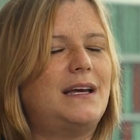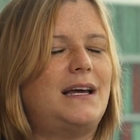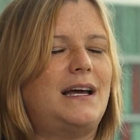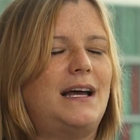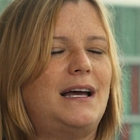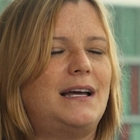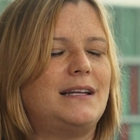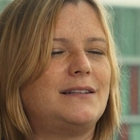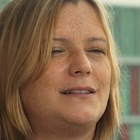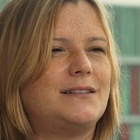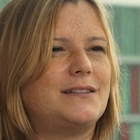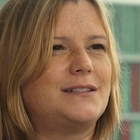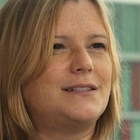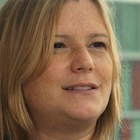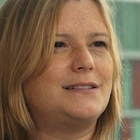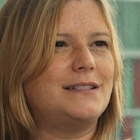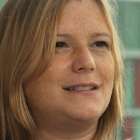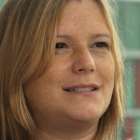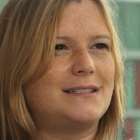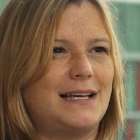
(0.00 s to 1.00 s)
And
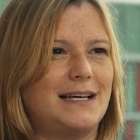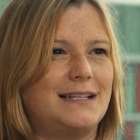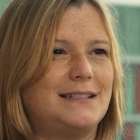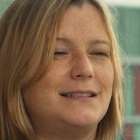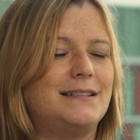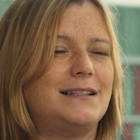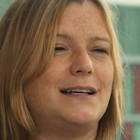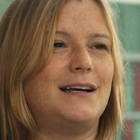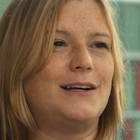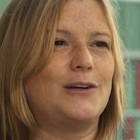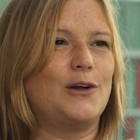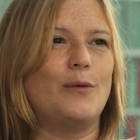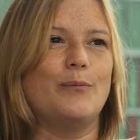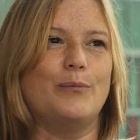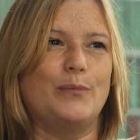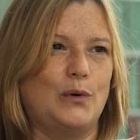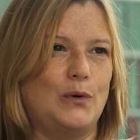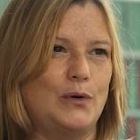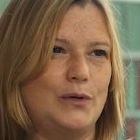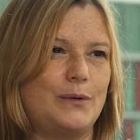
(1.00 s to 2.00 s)
decided that I
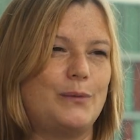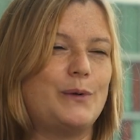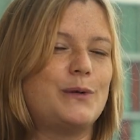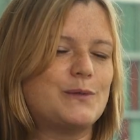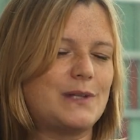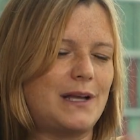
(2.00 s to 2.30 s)
got bored.